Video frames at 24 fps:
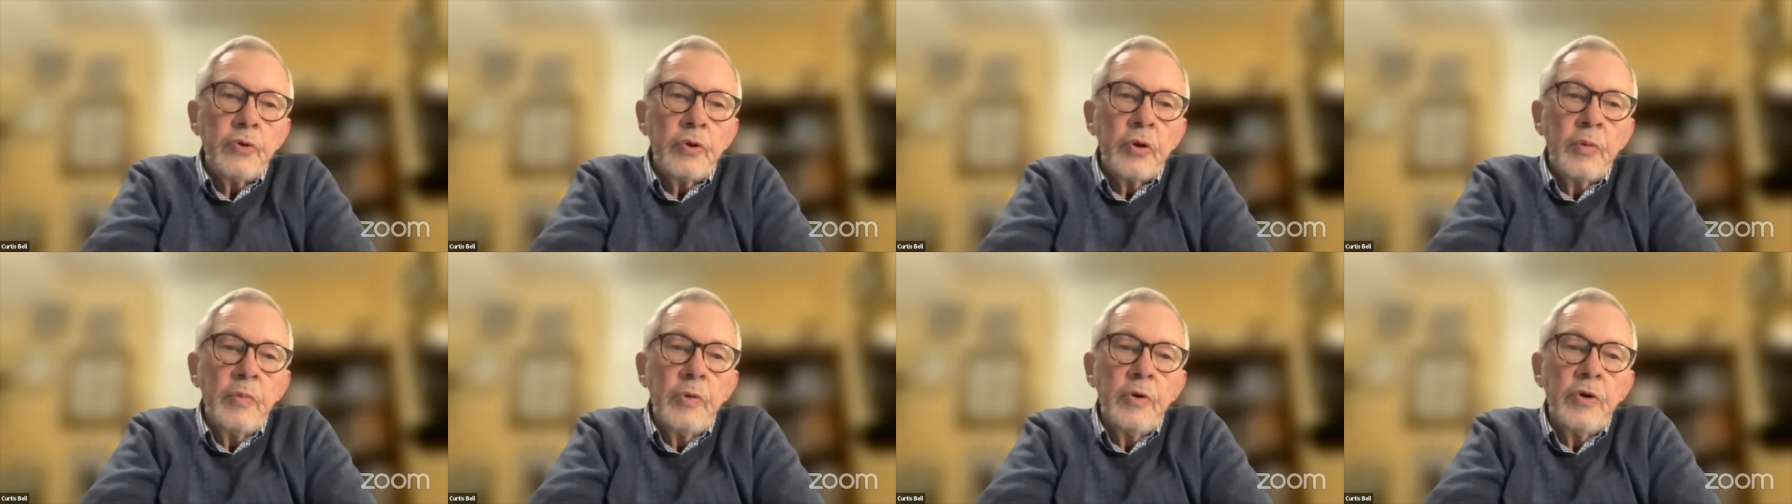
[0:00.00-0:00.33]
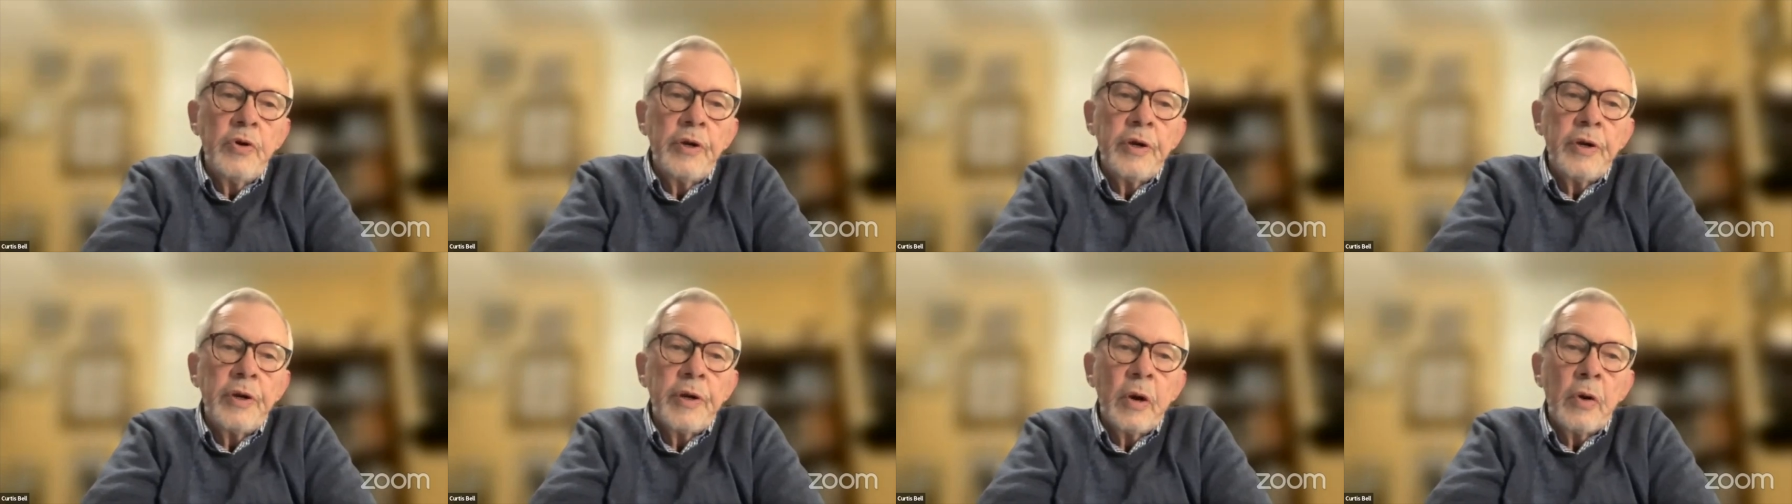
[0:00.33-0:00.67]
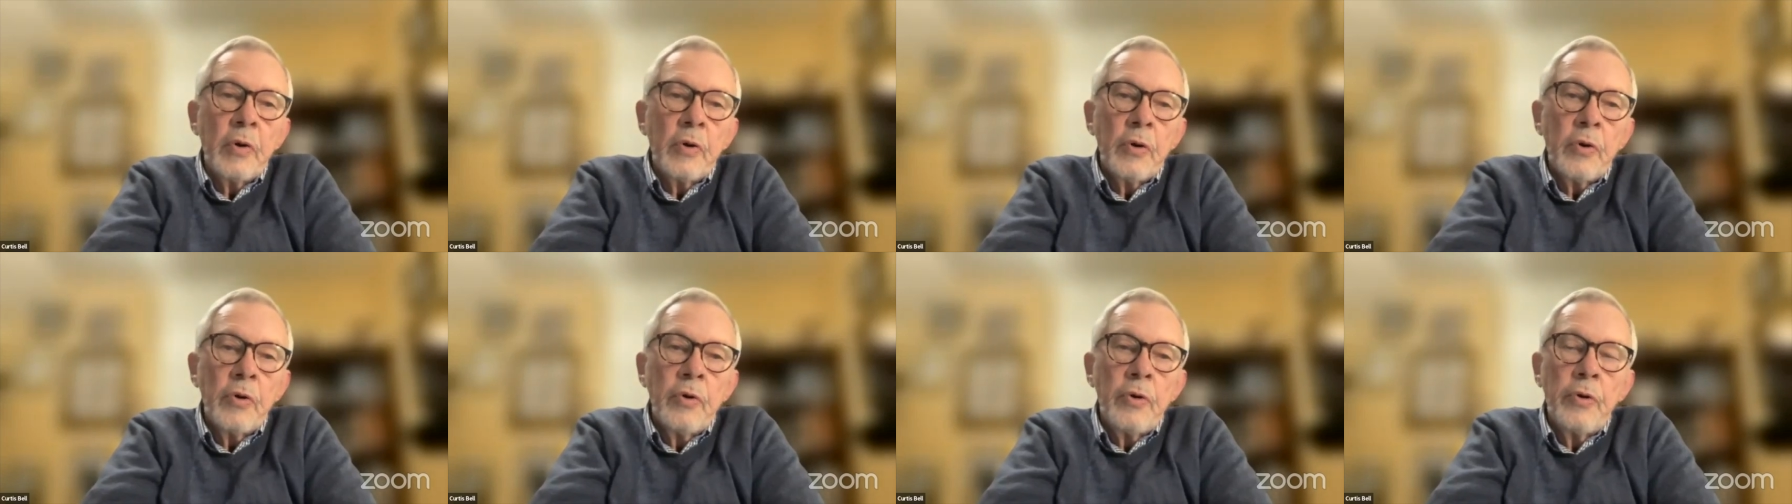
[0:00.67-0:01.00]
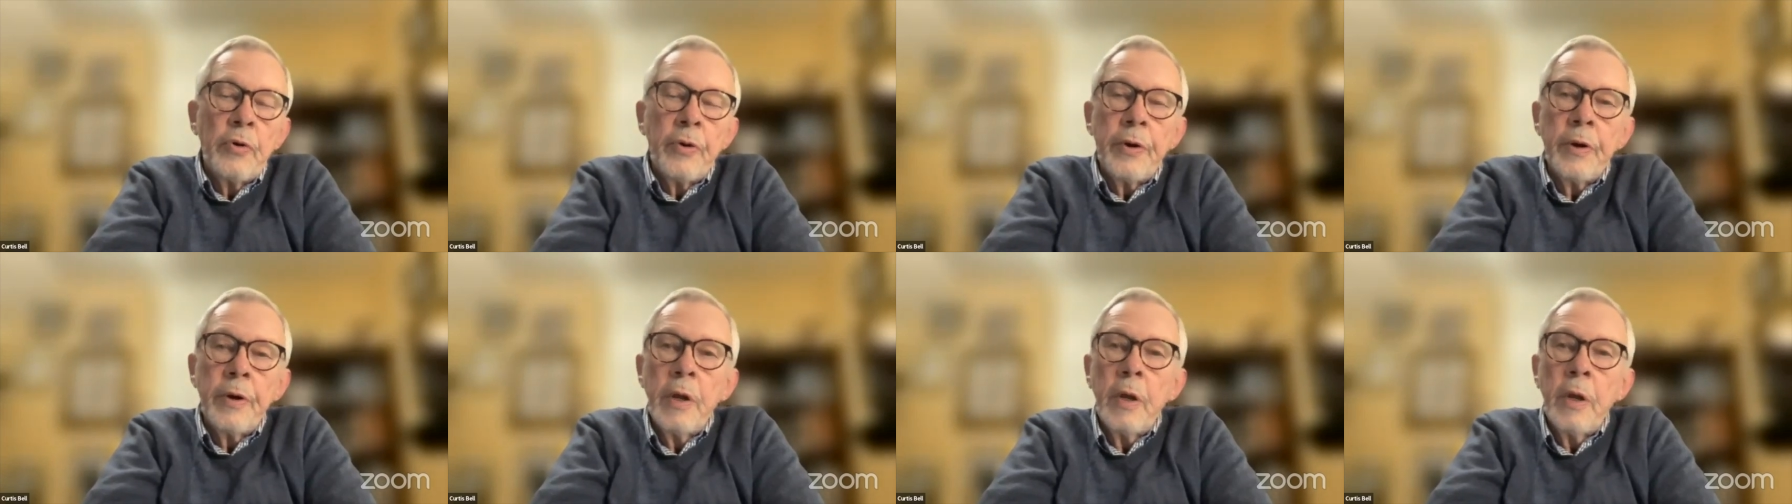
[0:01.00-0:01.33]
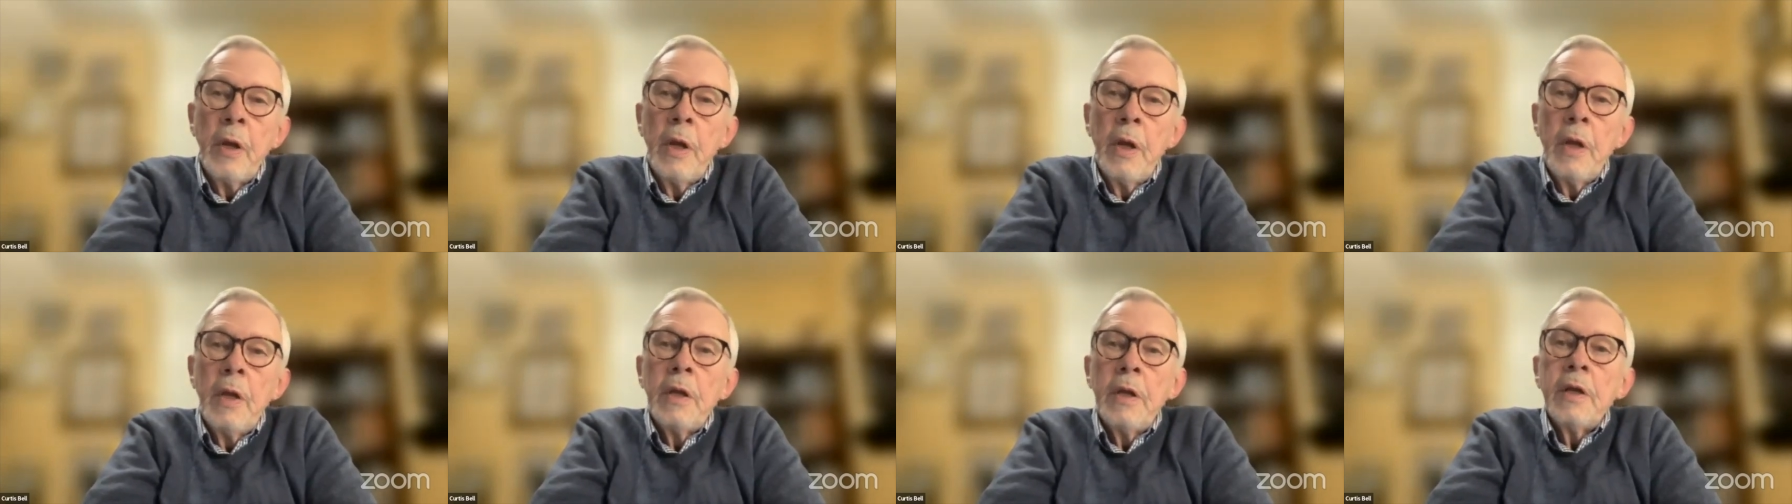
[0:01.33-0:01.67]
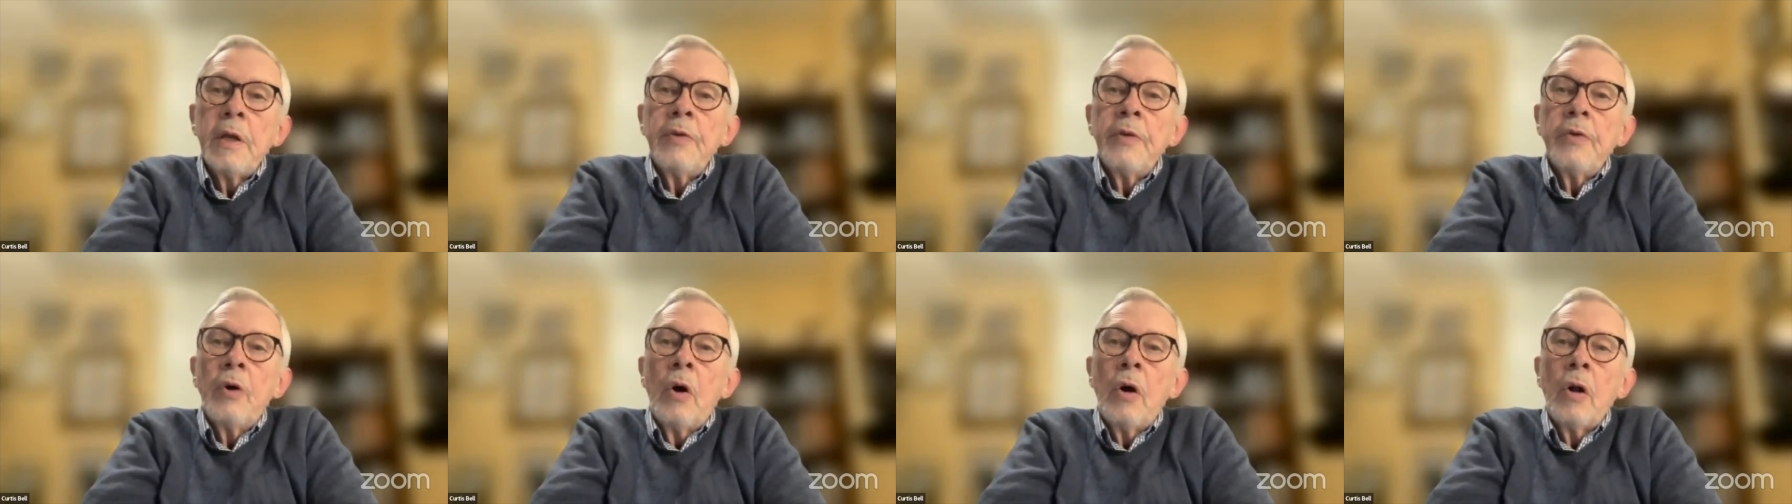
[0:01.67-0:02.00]
community, are heard
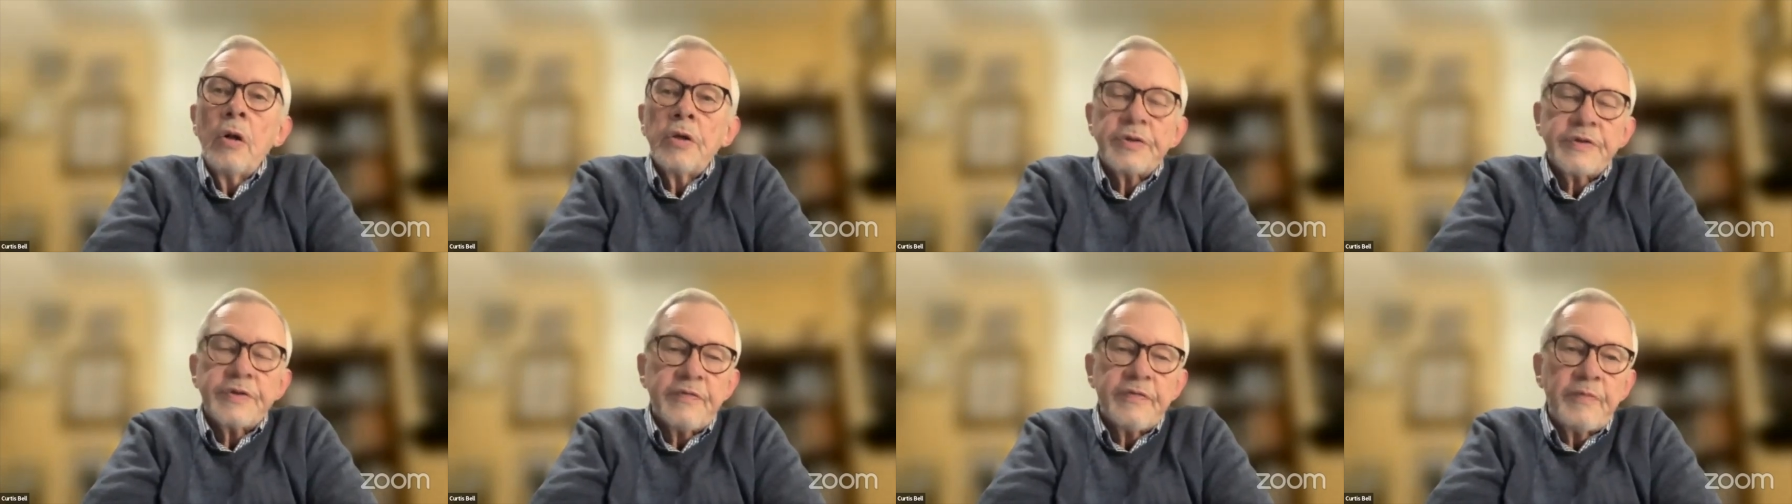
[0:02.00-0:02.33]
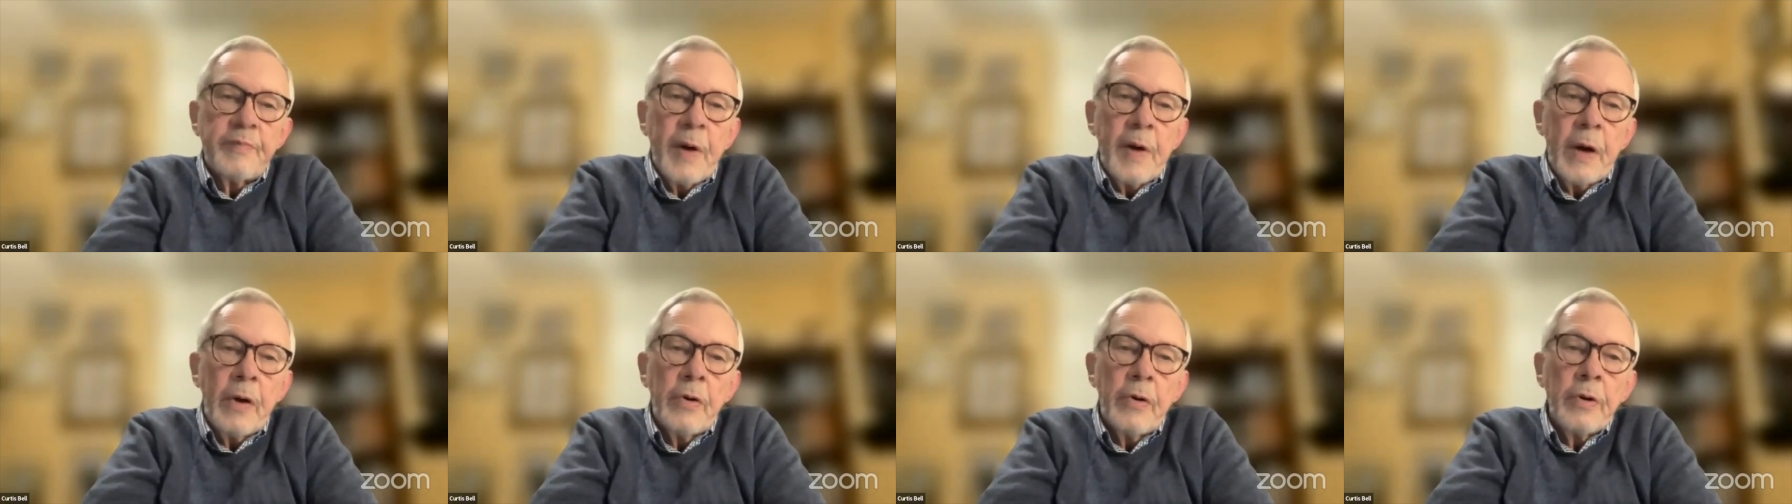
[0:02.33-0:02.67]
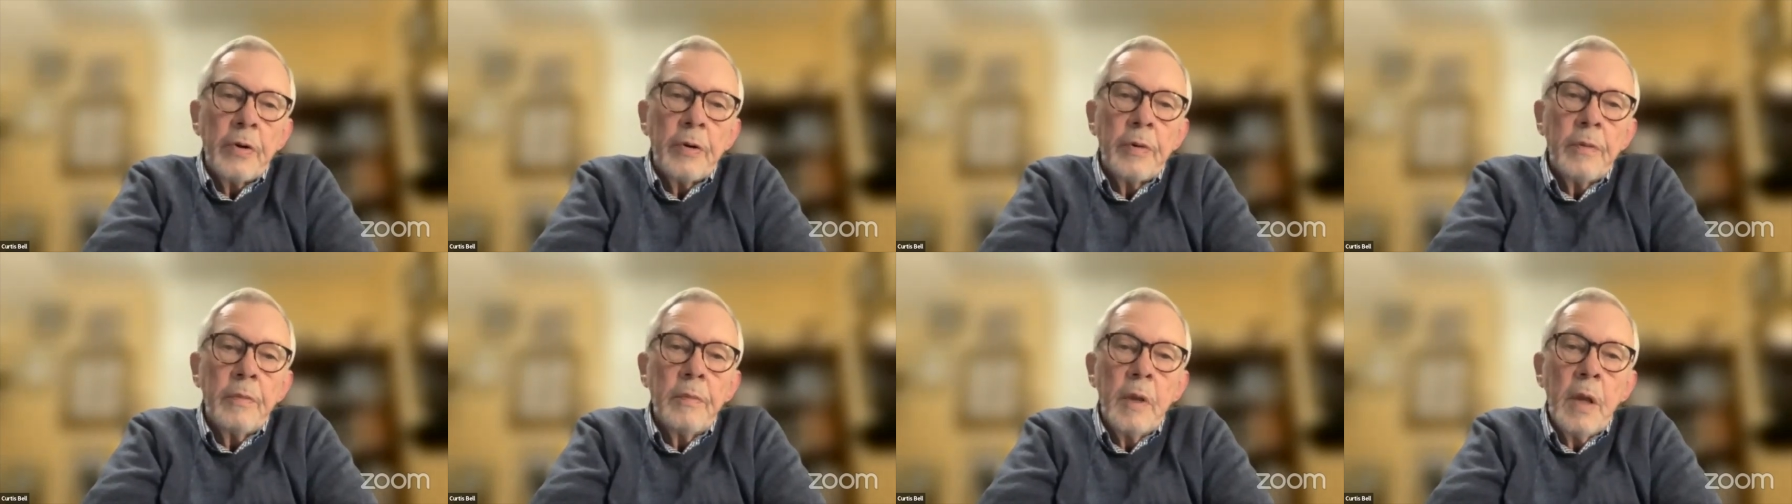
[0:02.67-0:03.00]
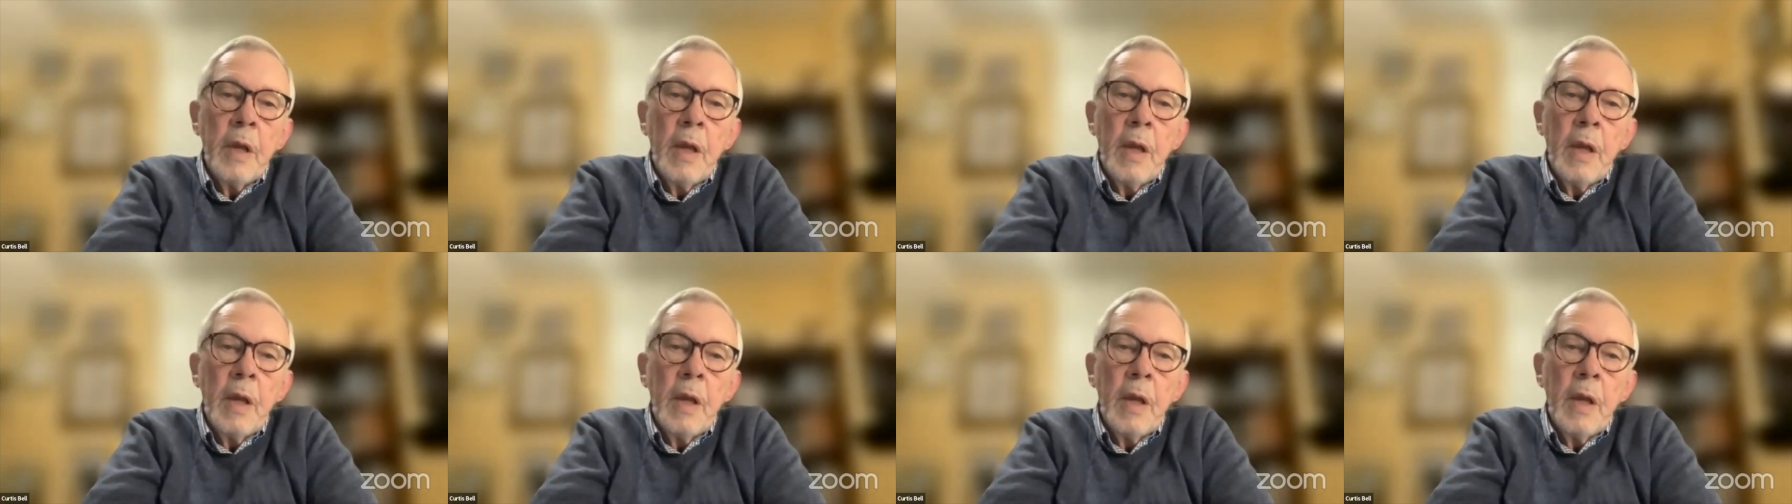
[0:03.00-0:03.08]
in the halls of power.